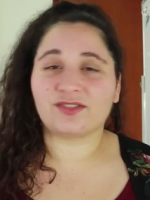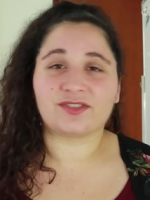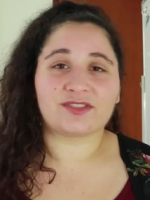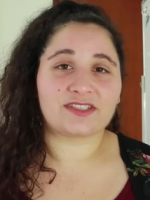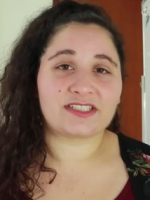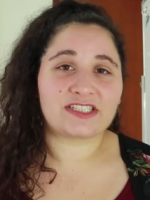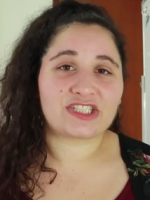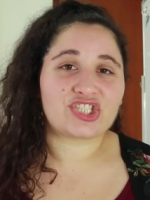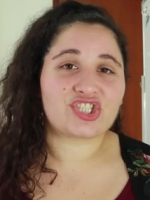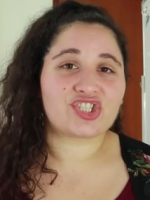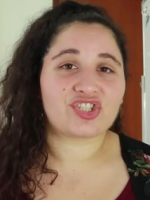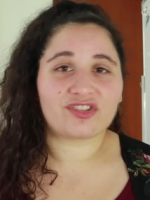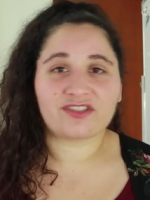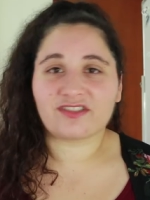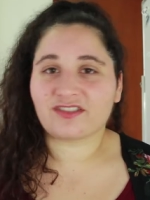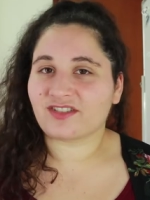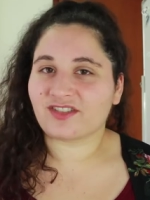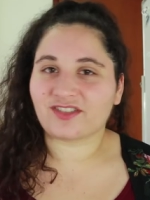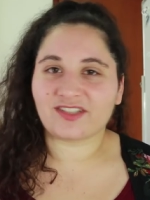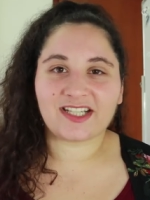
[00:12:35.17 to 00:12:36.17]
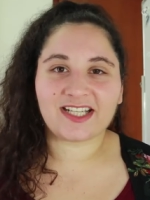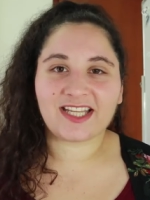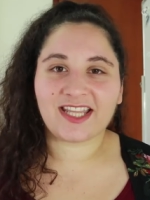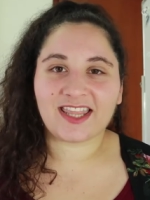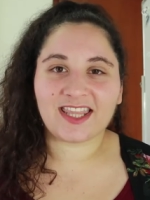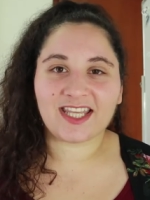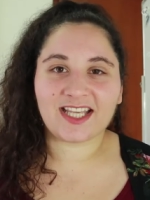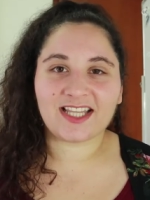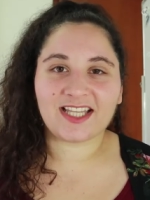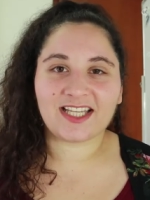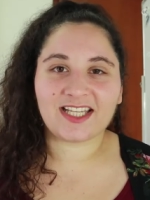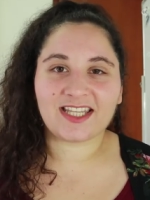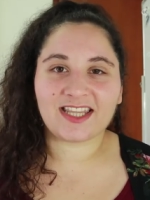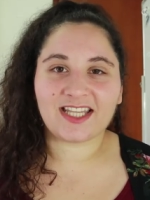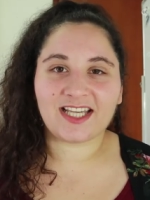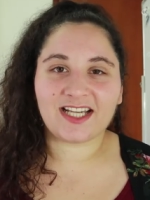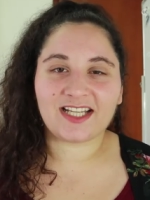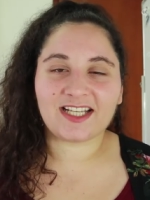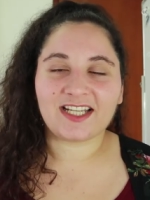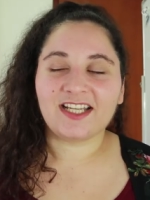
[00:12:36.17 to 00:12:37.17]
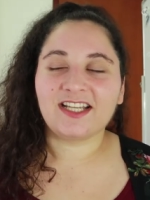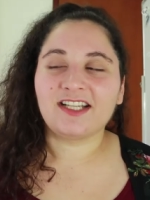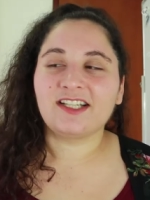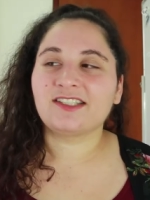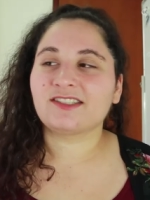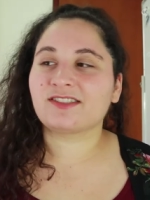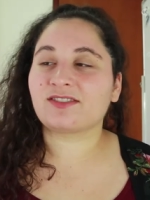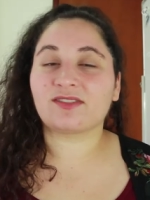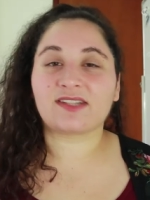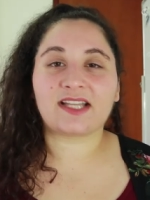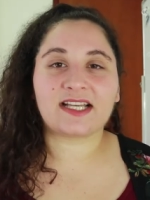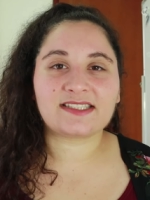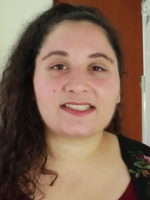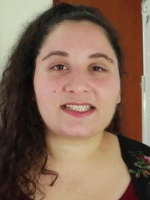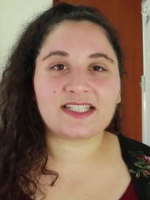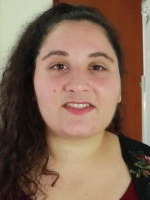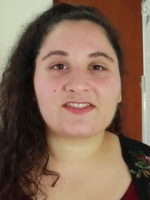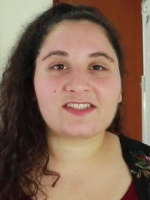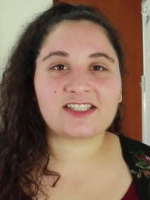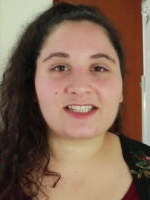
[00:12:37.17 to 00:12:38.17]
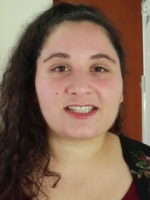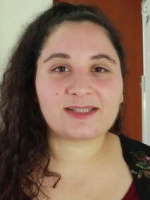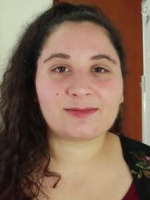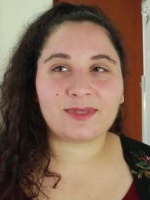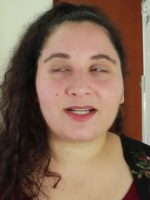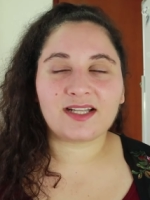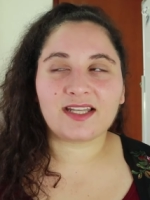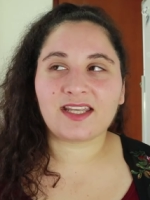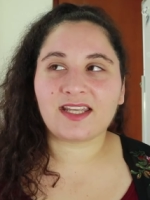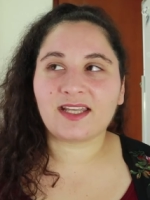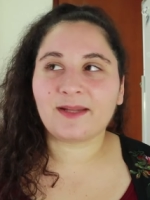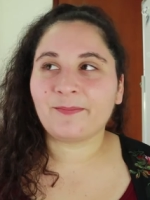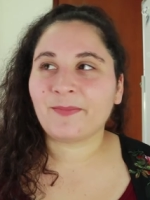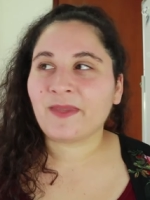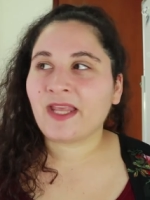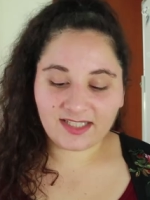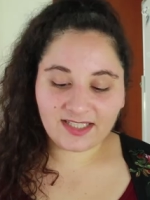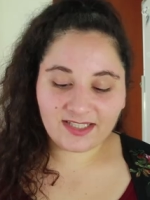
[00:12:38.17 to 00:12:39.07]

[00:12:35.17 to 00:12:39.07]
or insurance or anything like that. So that saves us money.